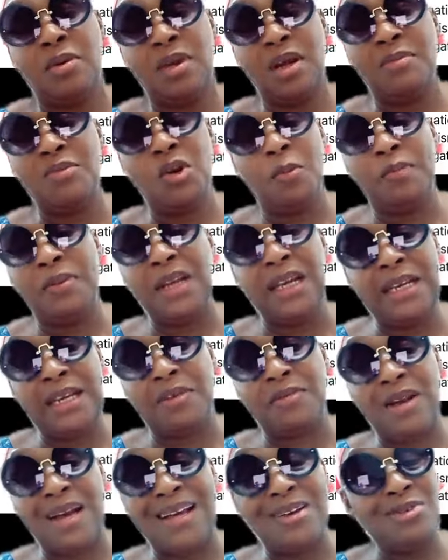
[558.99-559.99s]
I'm not playing
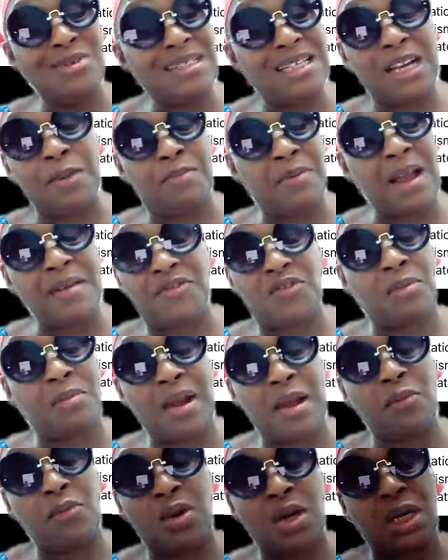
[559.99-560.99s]
around. I don't take bribes from
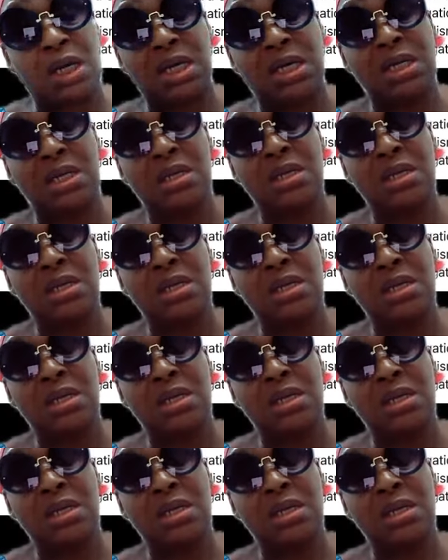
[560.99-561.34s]
my work.